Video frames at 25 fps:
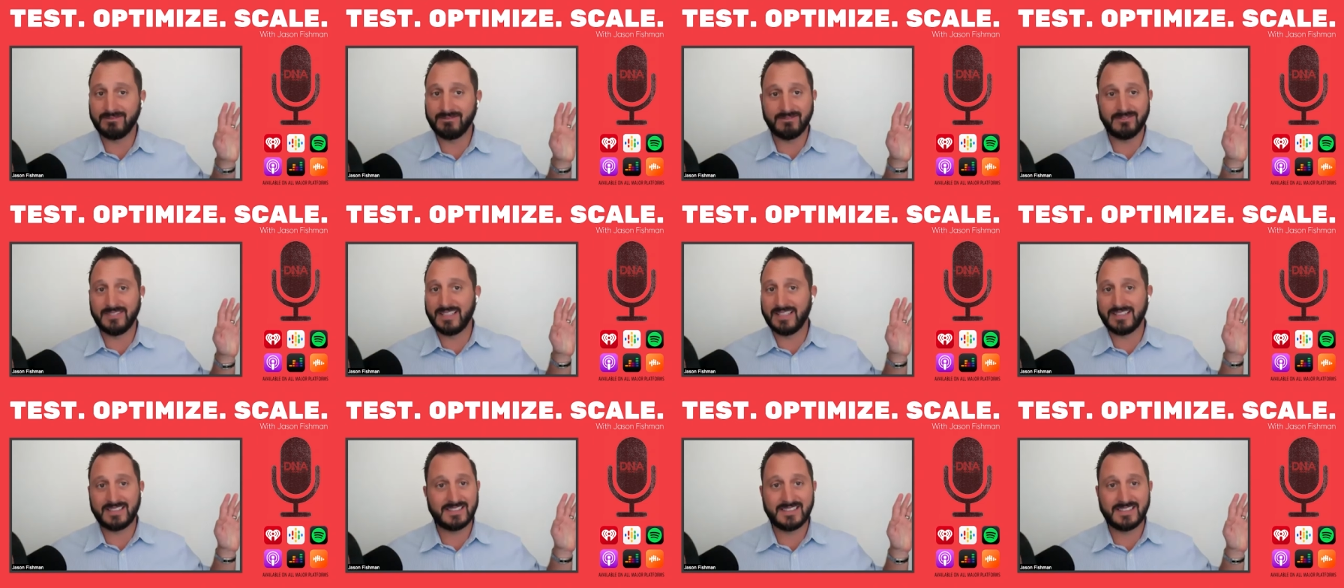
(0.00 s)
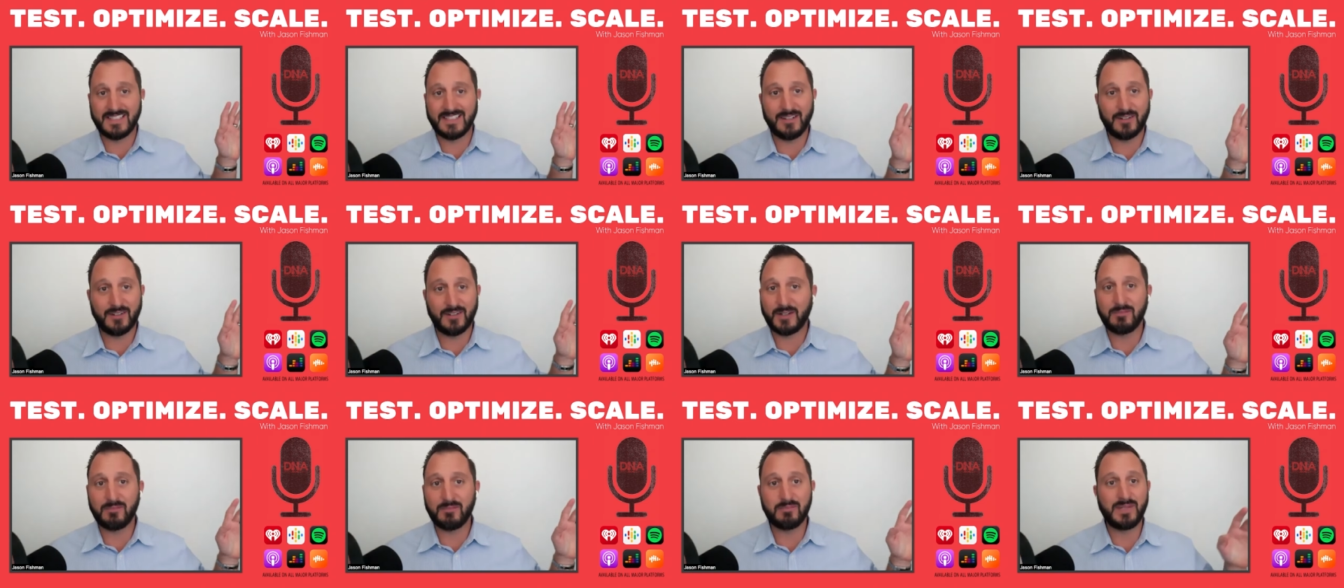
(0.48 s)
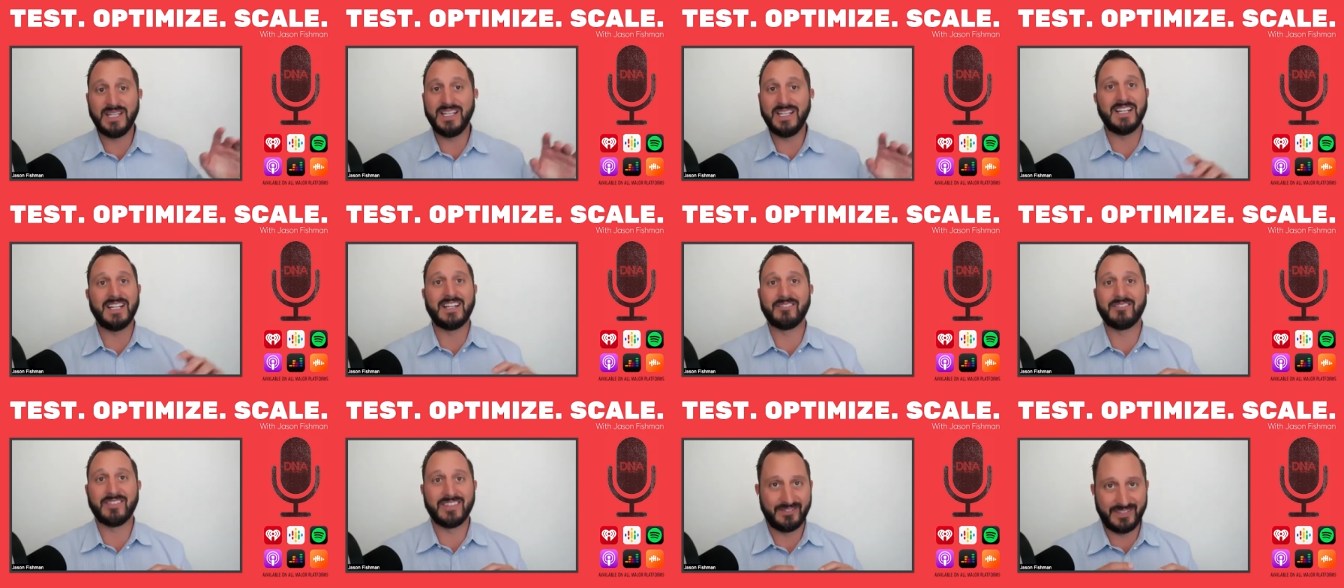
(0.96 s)
Not to say they're
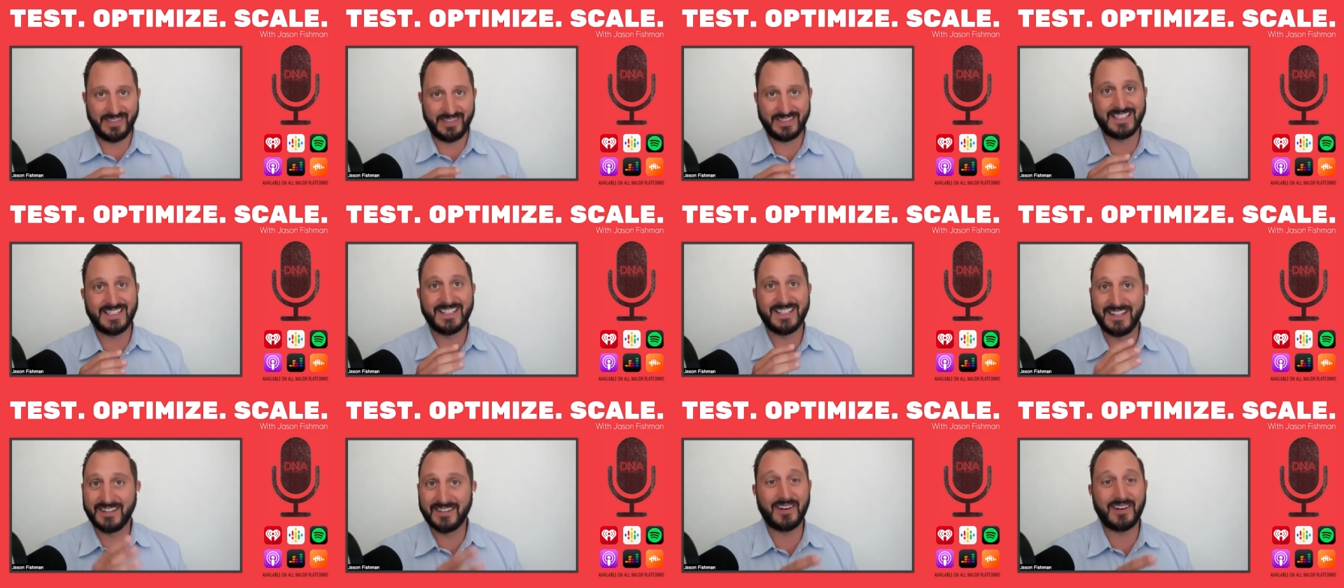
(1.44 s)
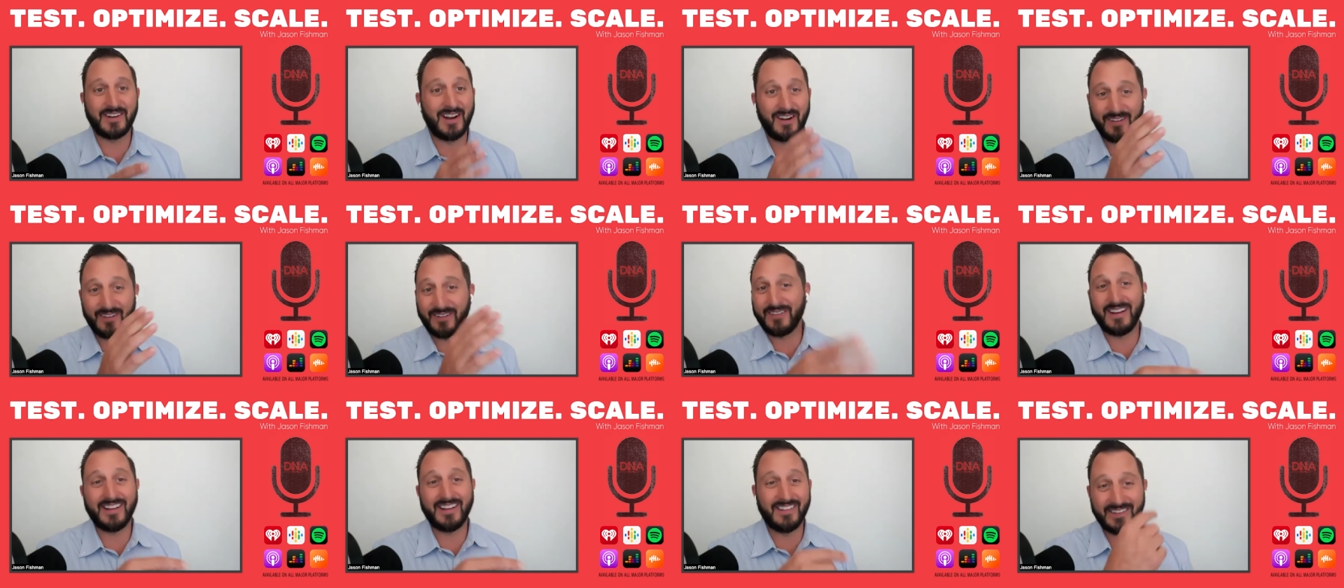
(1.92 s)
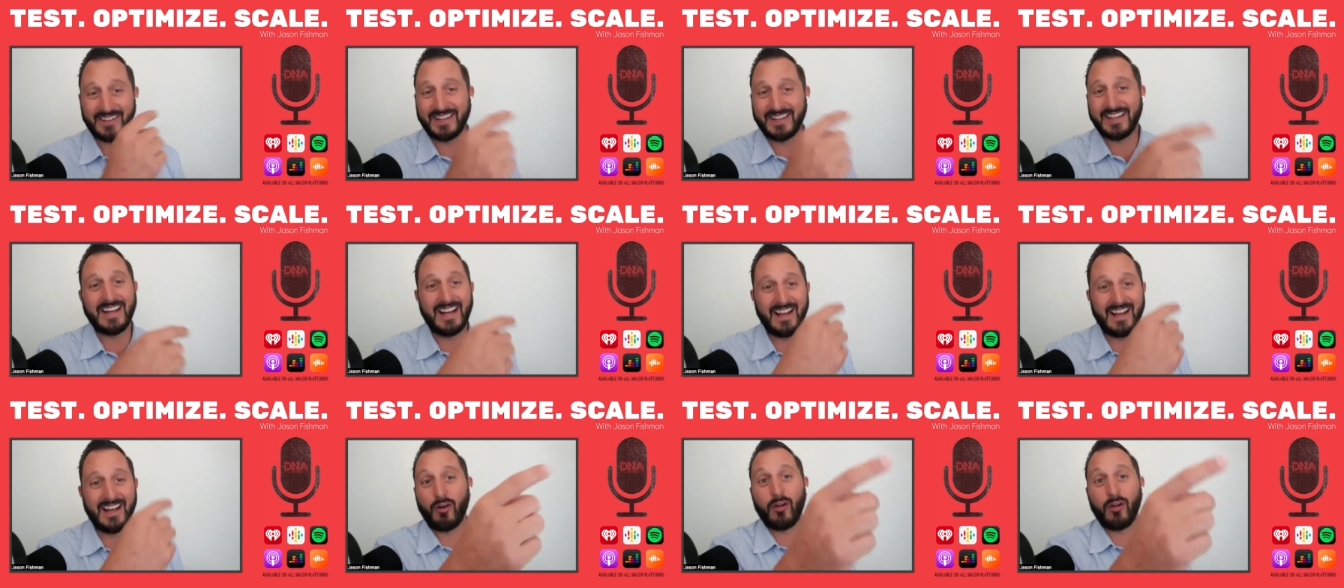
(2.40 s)
competing, but but another airline
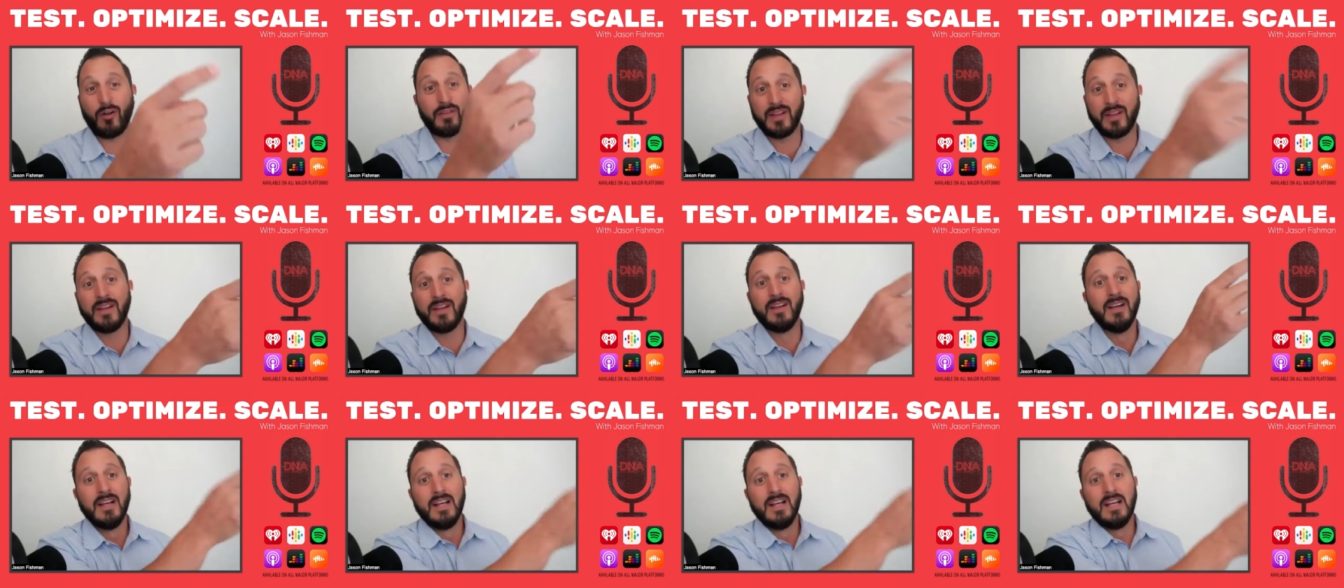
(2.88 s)
looking at all the